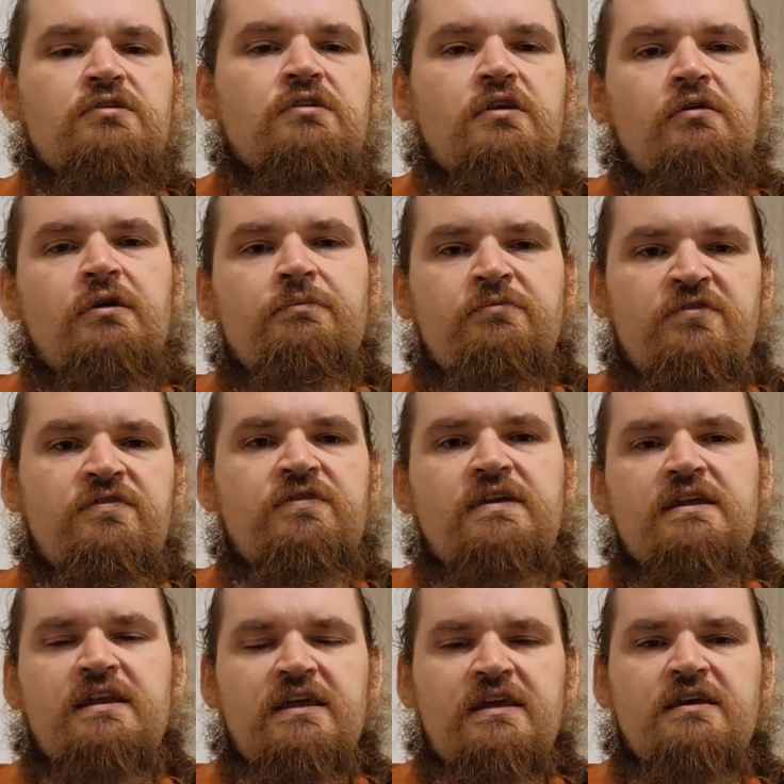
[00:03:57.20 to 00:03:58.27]
you know, I'm
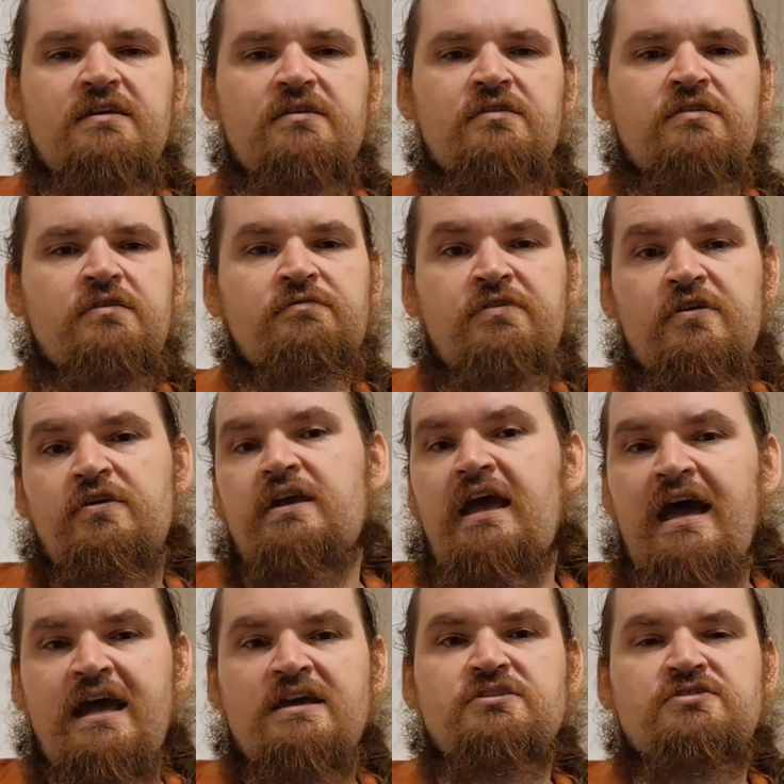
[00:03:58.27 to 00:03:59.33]
feeling very
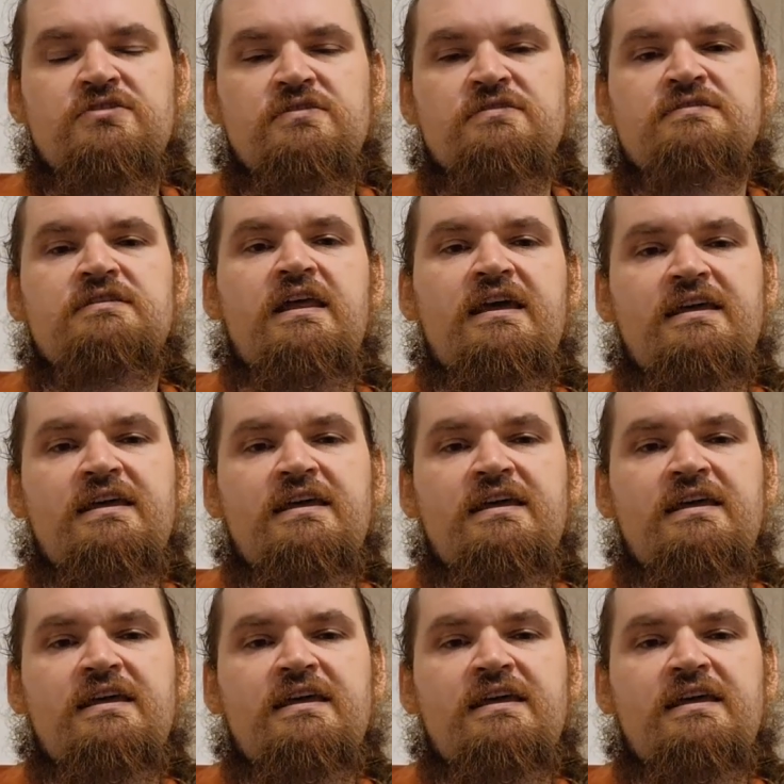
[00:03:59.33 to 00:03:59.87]
anxious,